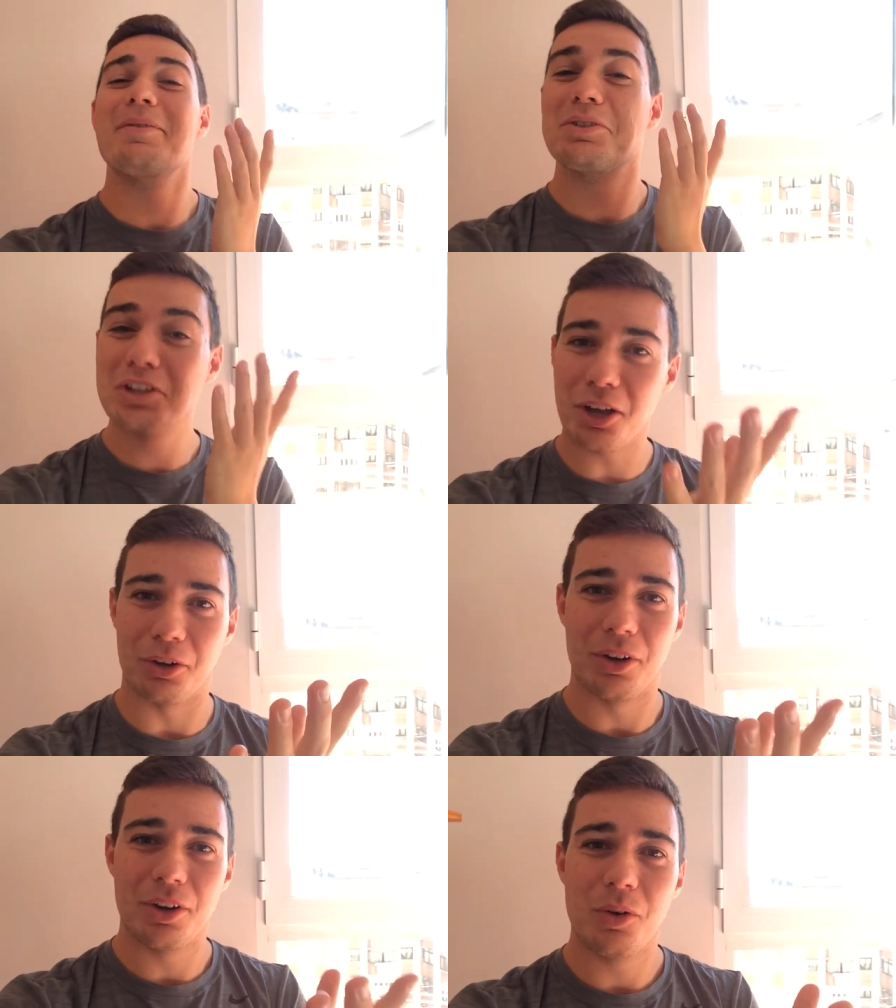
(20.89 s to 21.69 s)

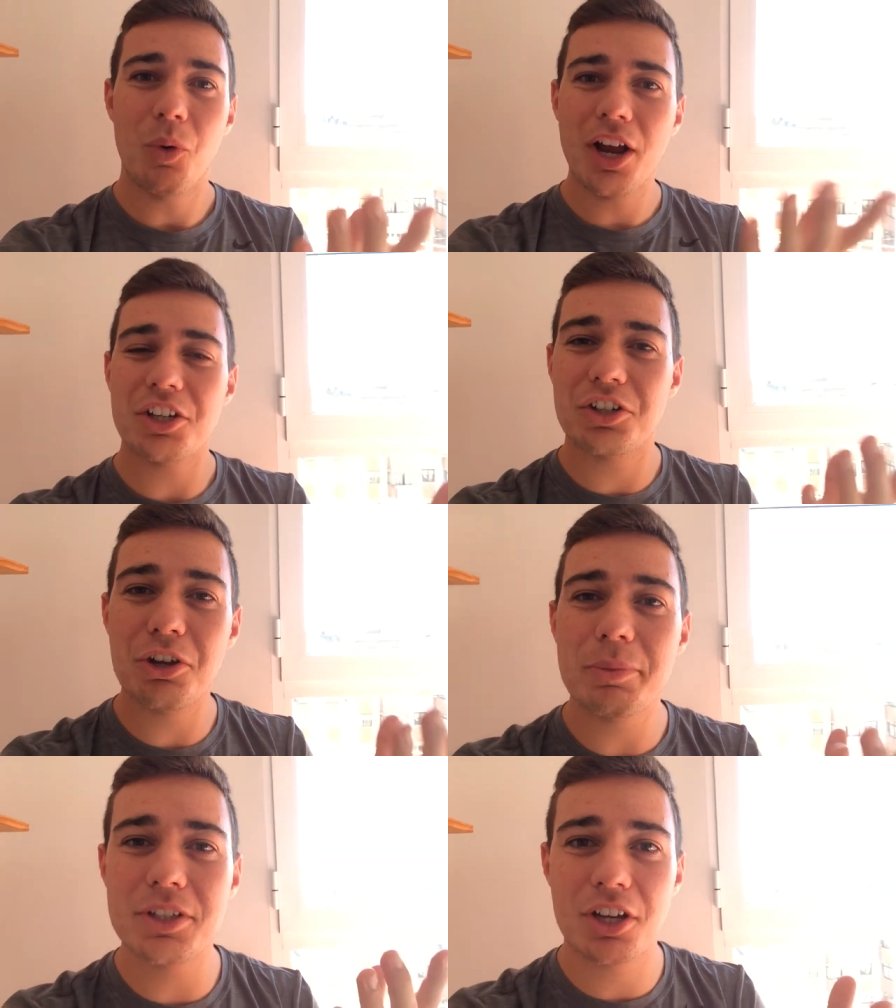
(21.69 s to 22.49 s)
So, why should
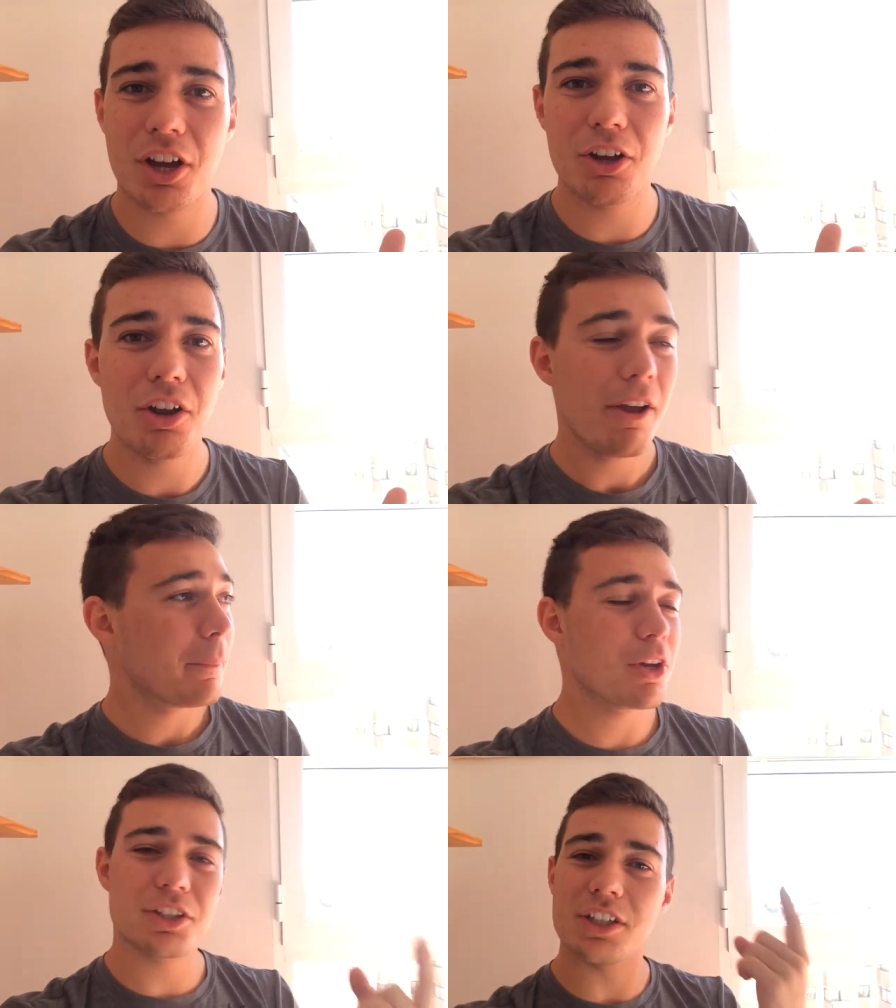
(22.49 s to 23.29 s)
humans go?
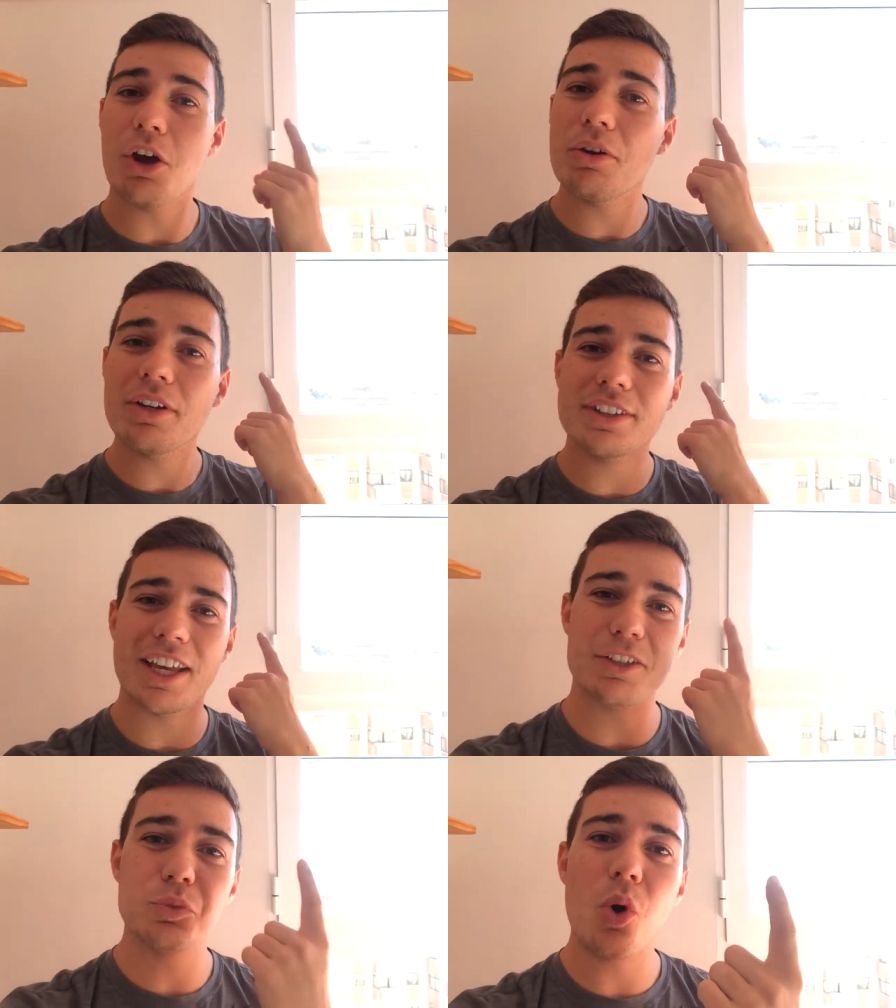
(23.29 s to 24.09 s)
Because it only
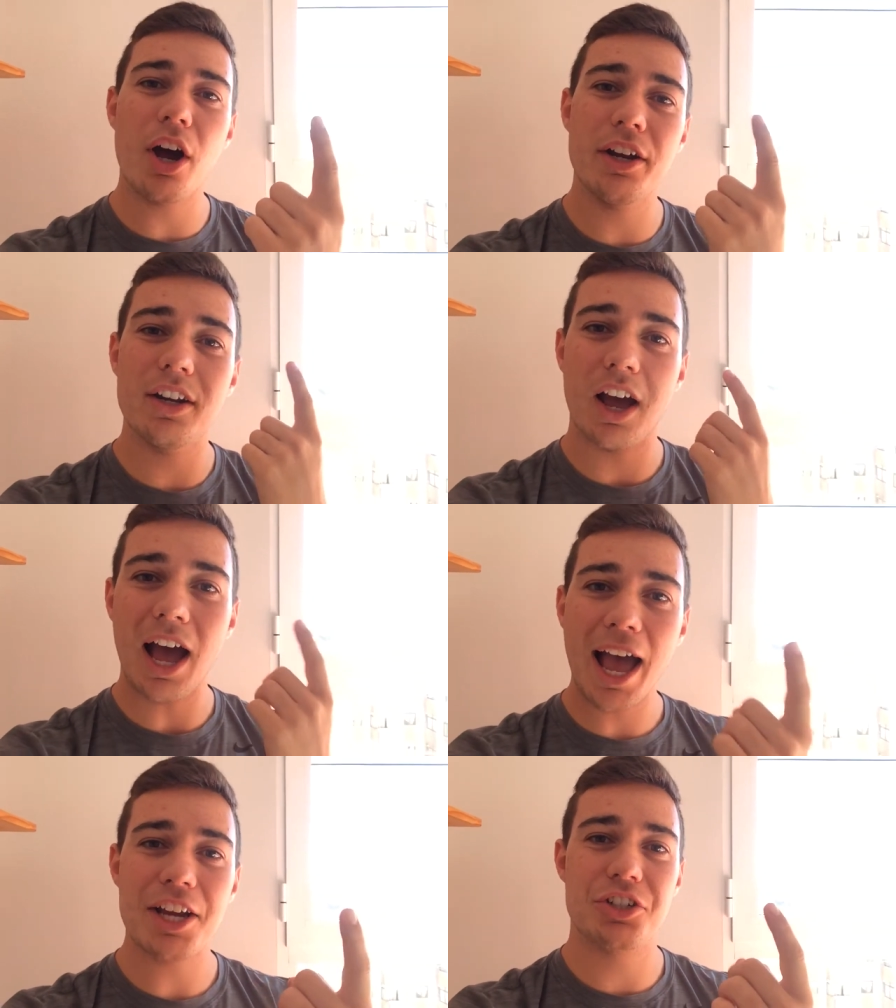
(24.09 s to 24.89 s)
takes one
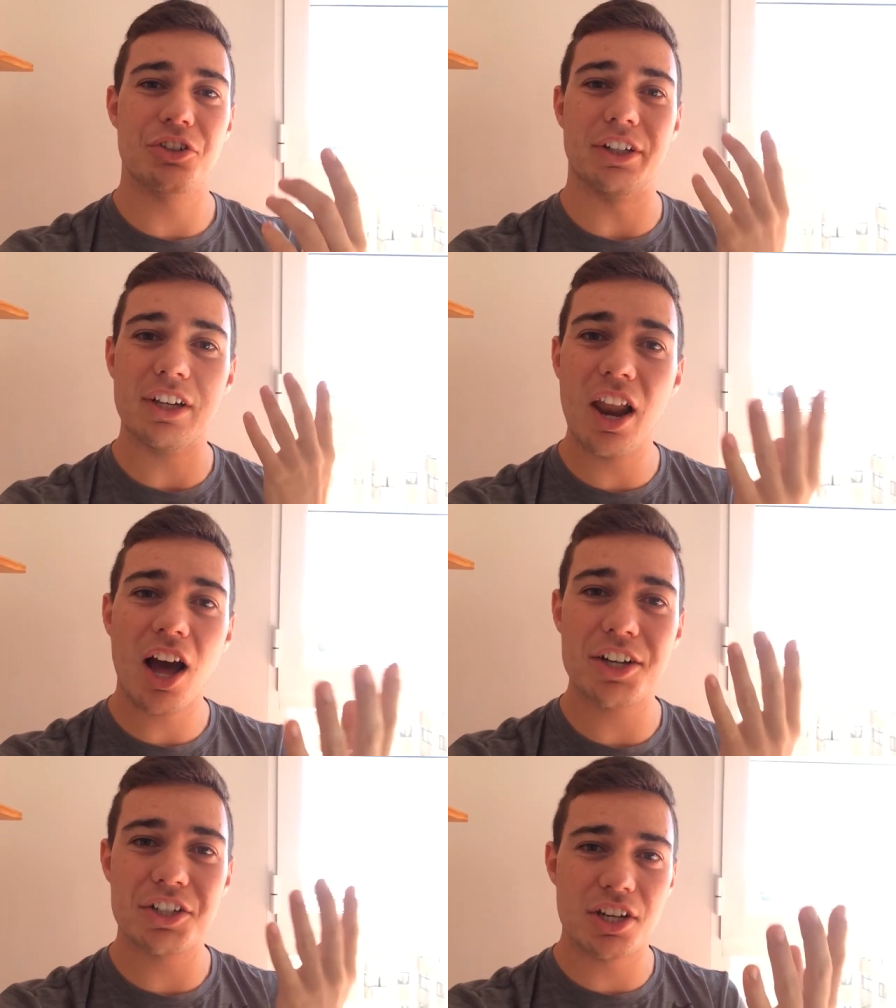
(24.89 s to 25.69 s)
asteroid
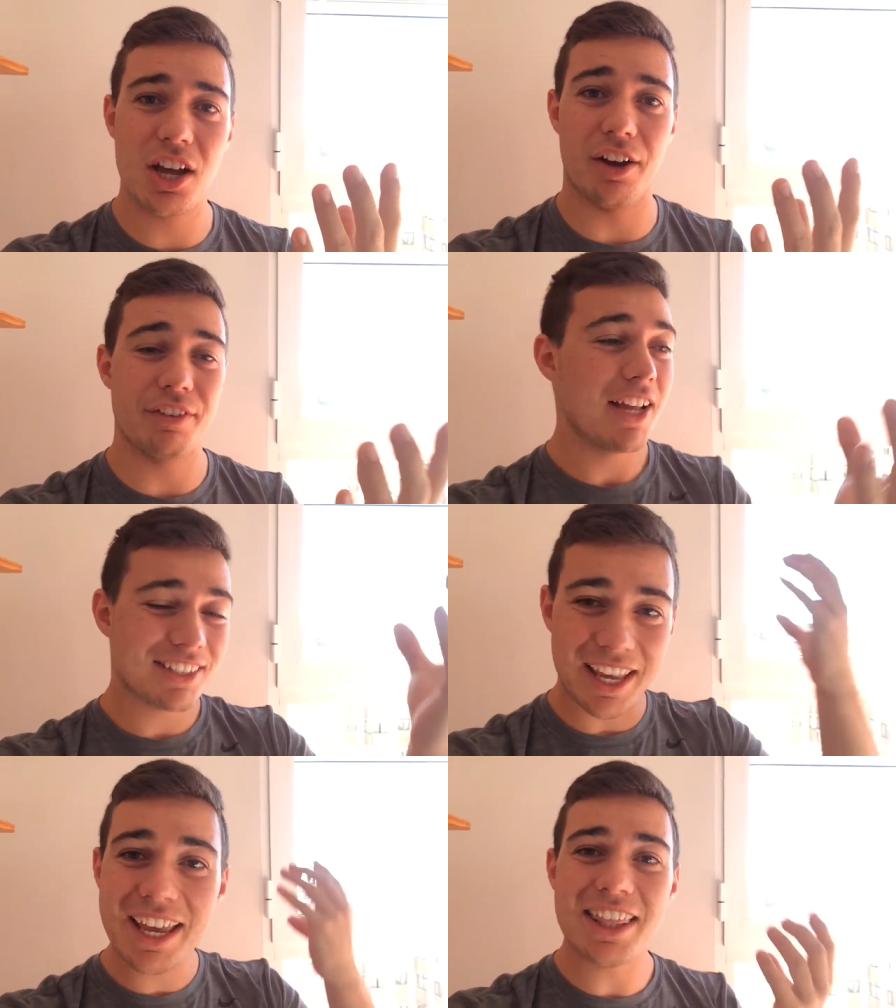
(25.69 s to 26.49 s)
large enough
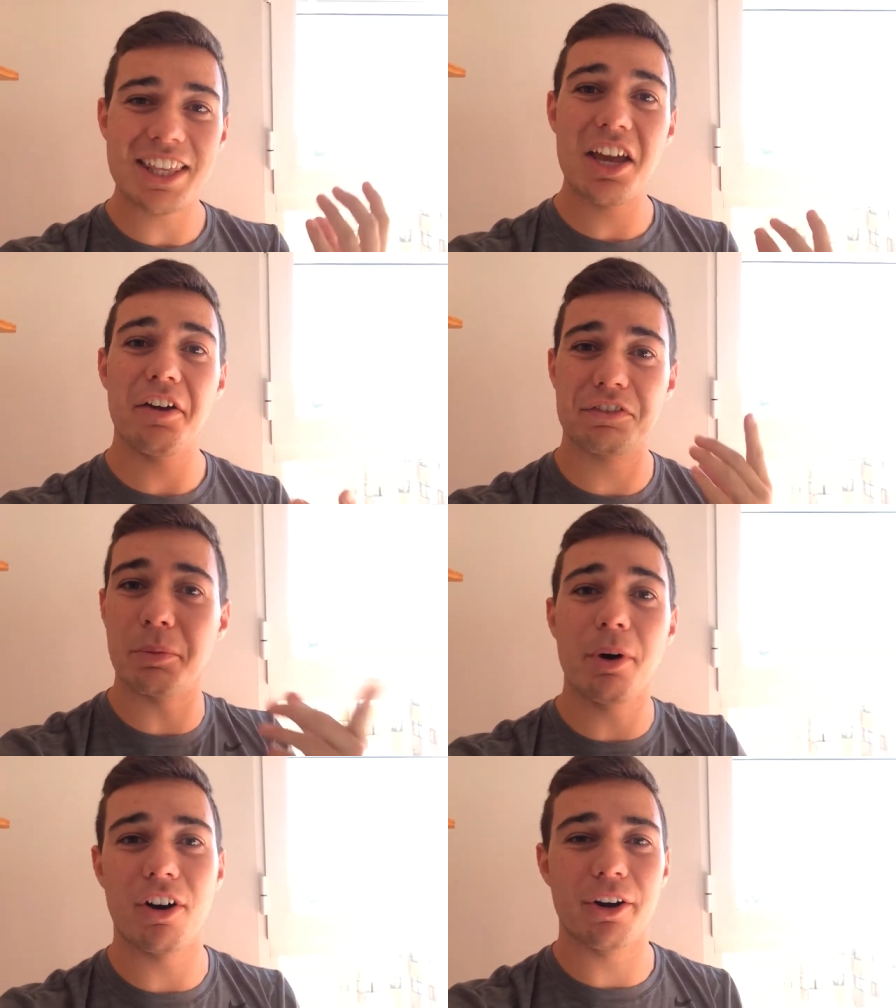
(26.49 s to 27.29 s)
to hit the Earth
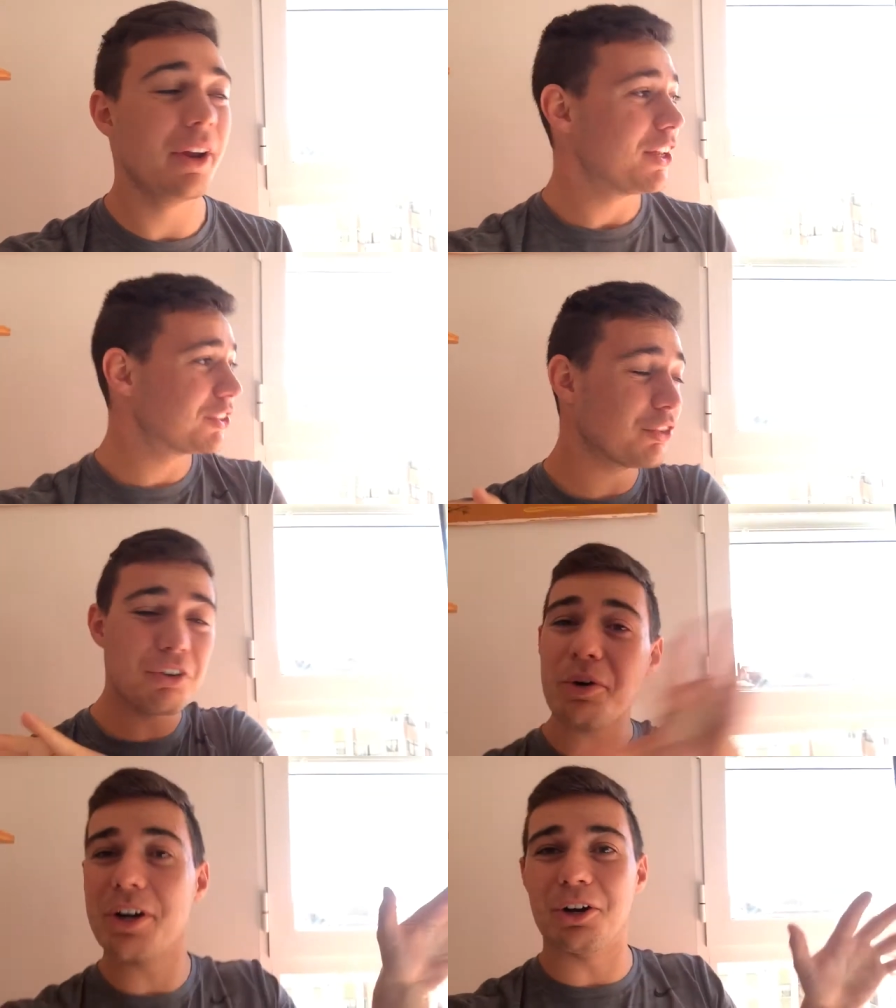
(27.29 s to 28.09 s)
tomorrow to
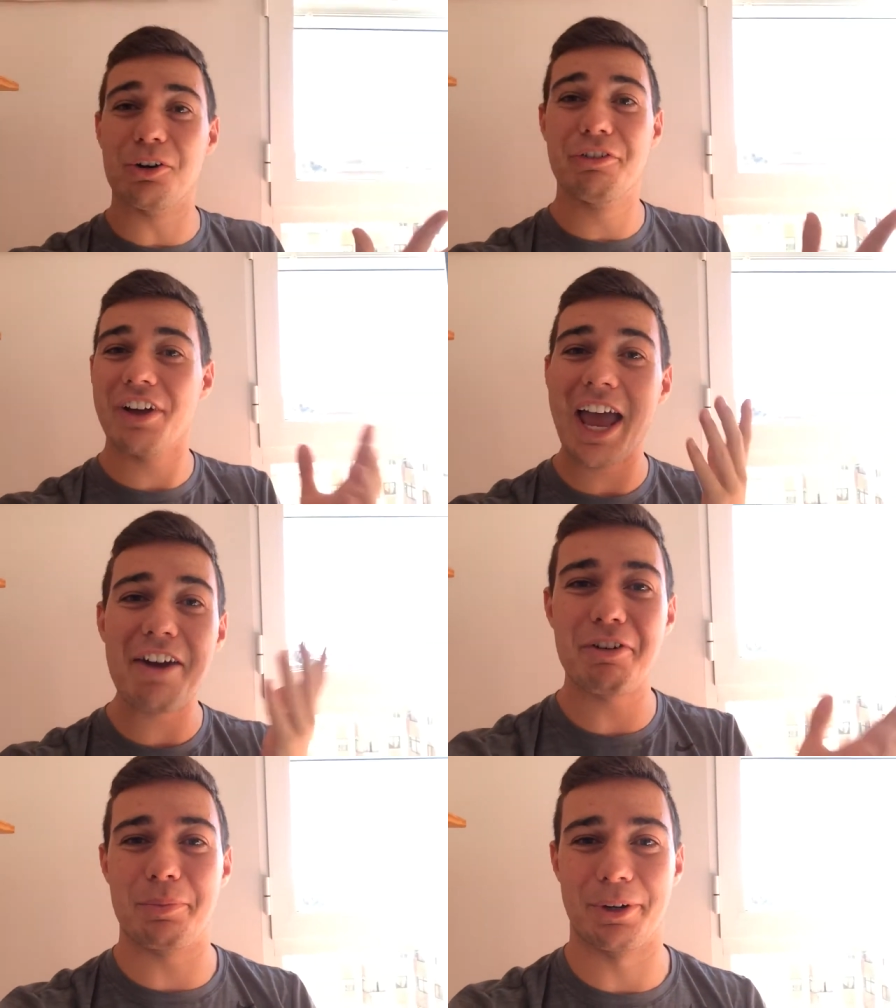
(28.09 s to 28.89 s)
ruin it all for
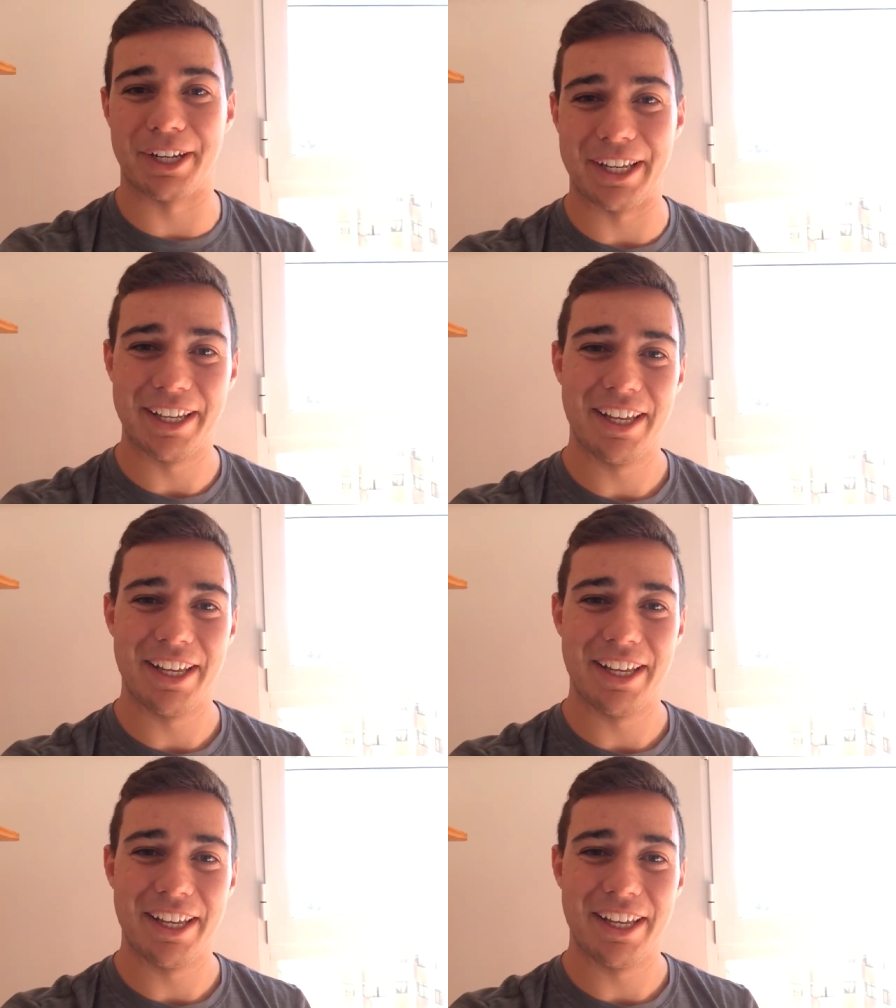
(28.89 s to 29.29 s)
everybody.